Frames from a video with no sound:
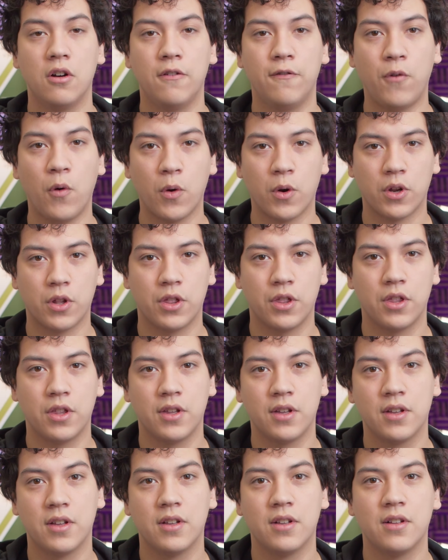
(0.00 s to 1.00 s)
Fourth,
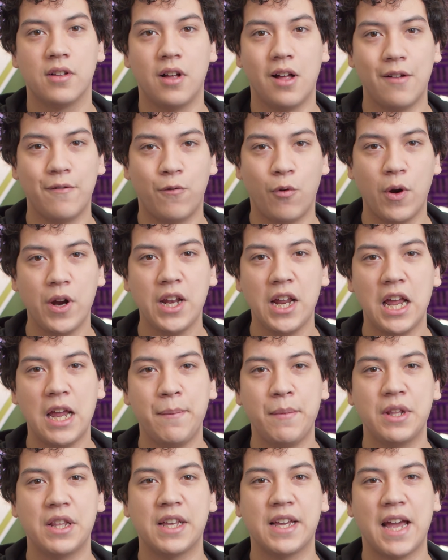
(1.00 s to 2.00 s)
avoid
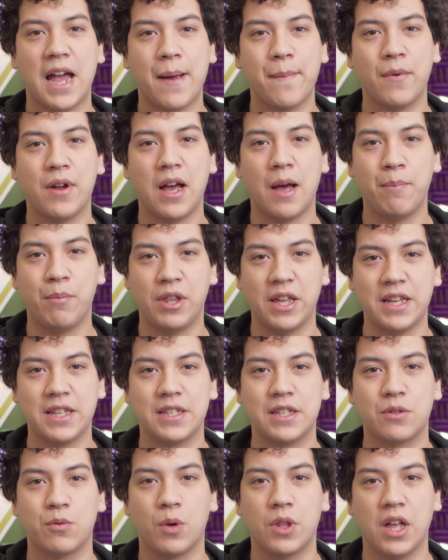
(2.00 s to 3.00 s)
aiming the camera at
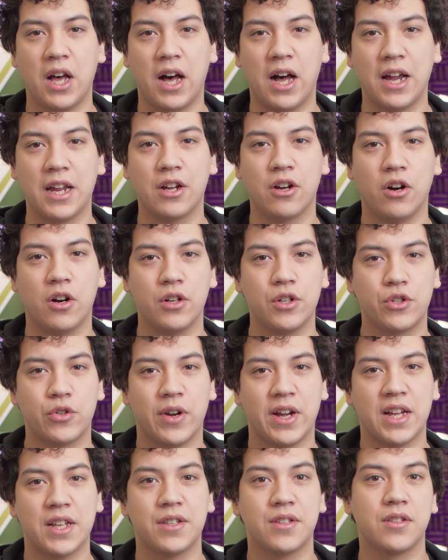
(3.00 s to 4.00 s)
places with high
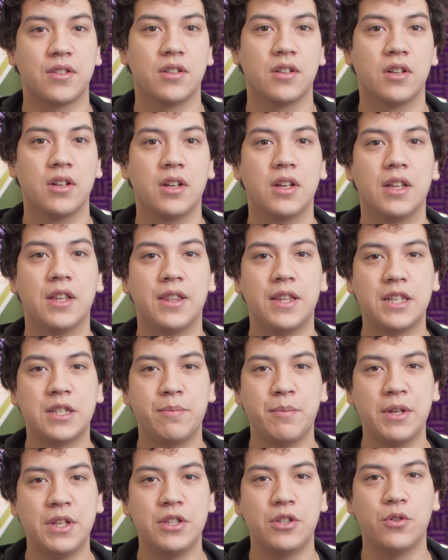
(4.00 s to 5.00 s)
contrast.
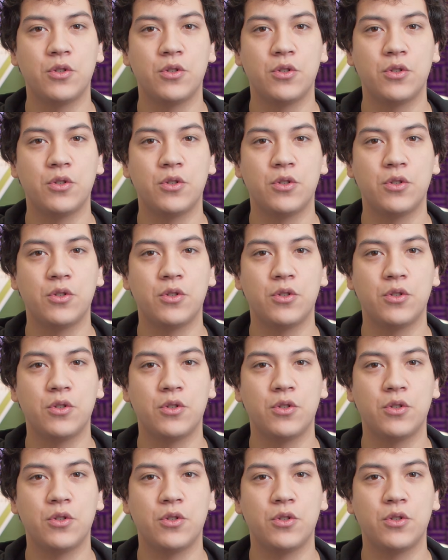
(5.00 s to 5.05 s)
This means